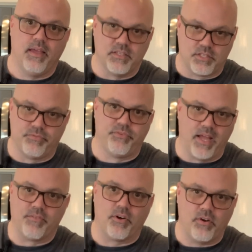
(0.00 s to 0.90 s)
is the
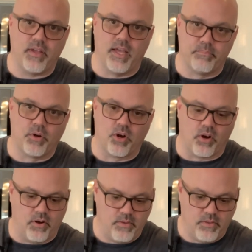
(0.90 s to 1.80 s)
flavor in a
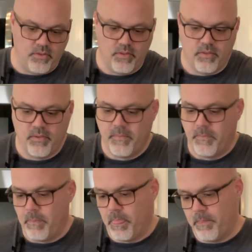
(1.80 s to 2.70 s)
burger.
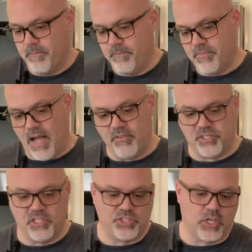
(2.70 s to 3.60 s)

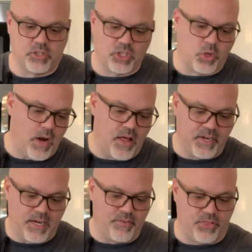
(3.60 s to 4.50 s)
Obviously, it starts with the quality
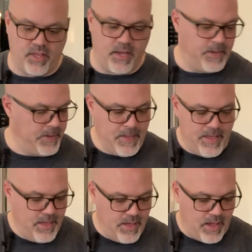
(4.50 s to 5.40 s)
and everything.
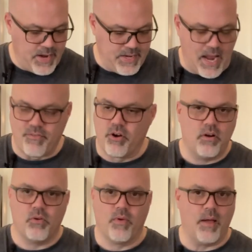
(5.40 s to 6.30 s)
I
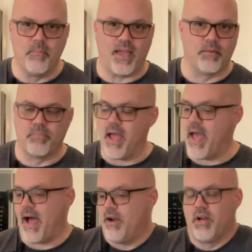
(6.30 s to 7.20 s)
never, when I'm making,
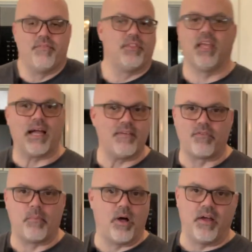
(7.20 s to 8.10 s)
I don't even think I've
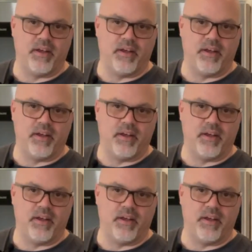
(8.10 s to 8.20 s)
ever bought